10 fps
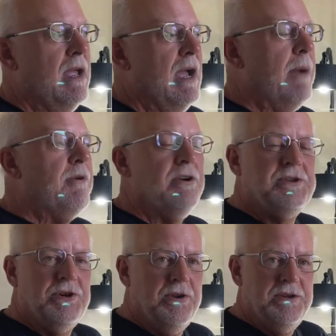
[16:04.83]
I'm going to
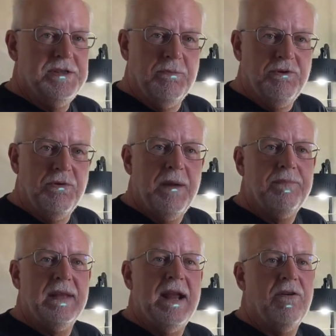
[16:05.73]
show you some
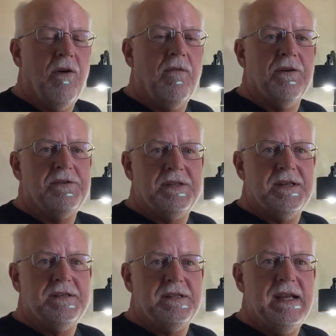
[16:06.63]
crypt that are over
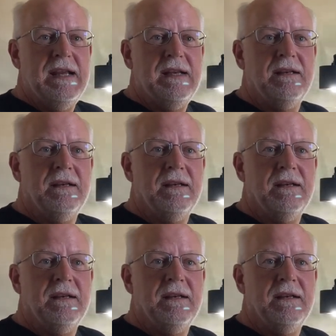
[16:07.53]
16